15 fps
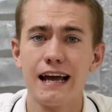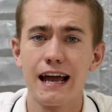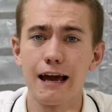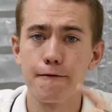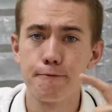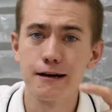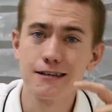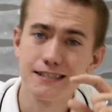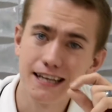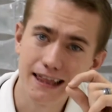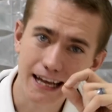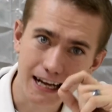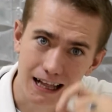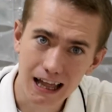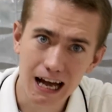It appears that
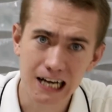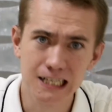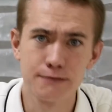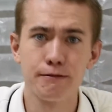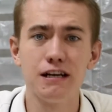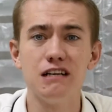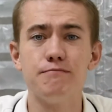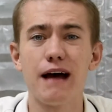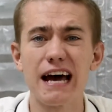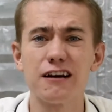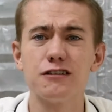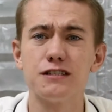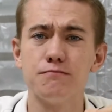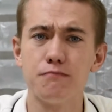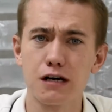the clock speed
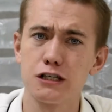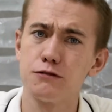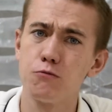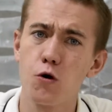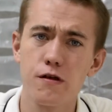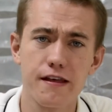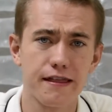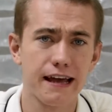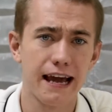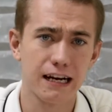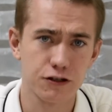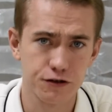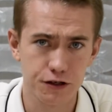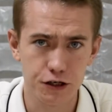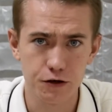matters much more than the
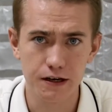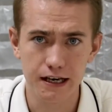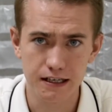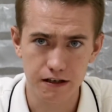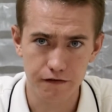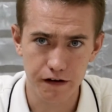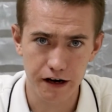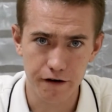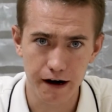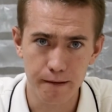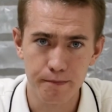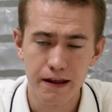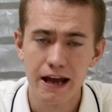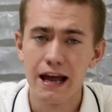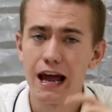extra 2 gigs of
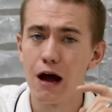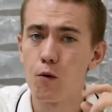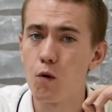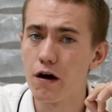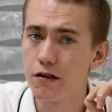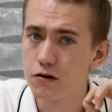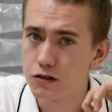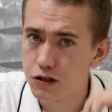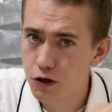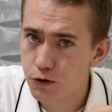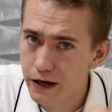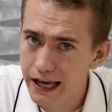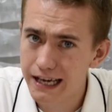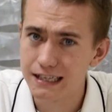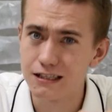VRAM. And while those 2
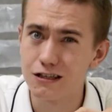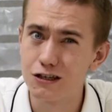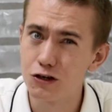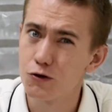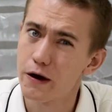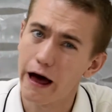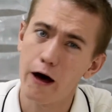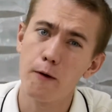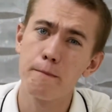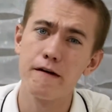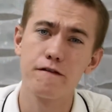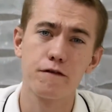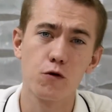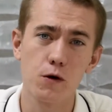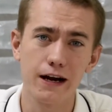gigs do help
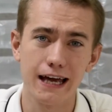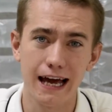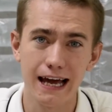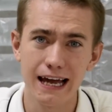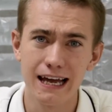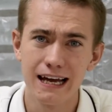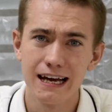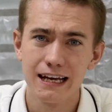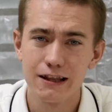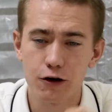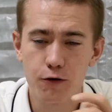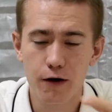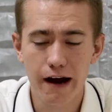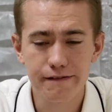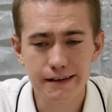at 4K, the
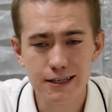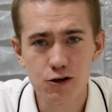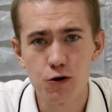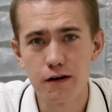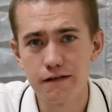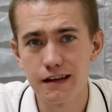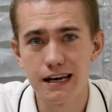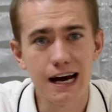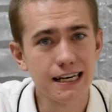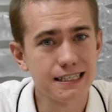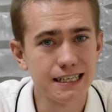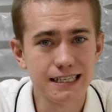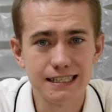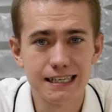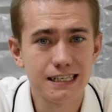graphics core of the
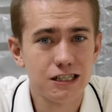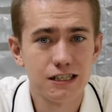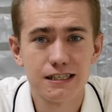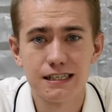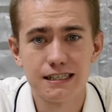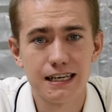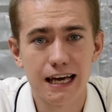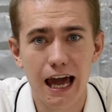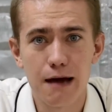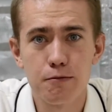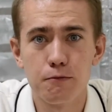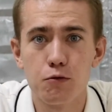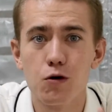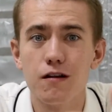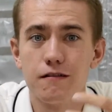960 just isn't
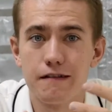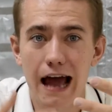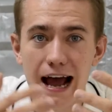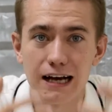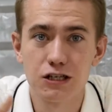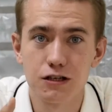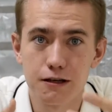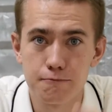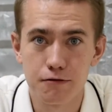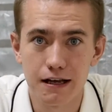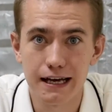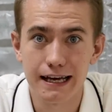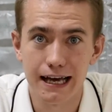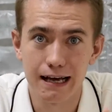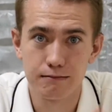capable of actually
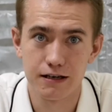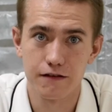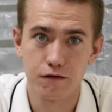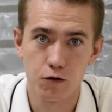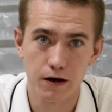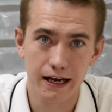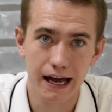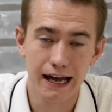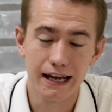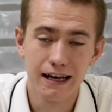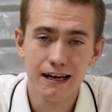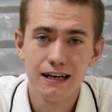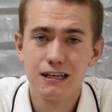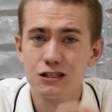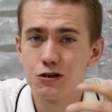playing games at 4K.
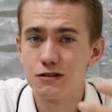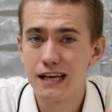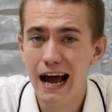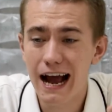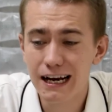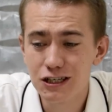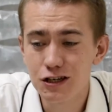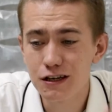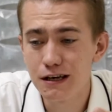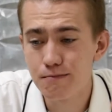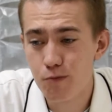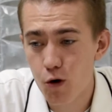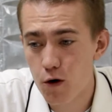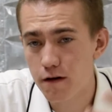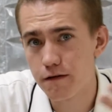So it's actually
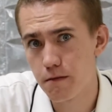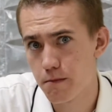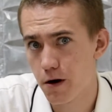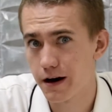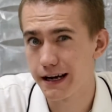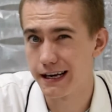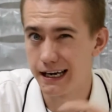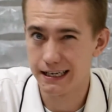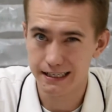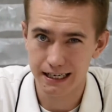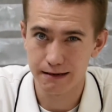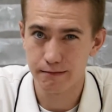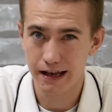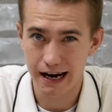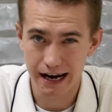more of a marketing
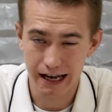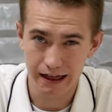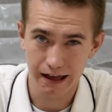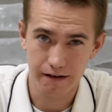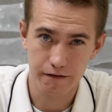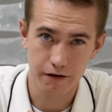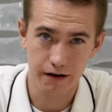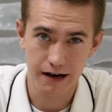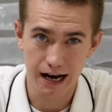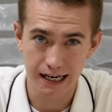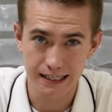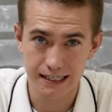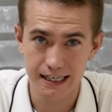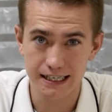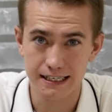scheme than anything for a
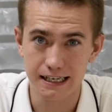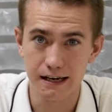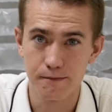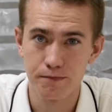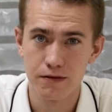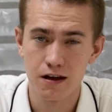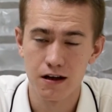960.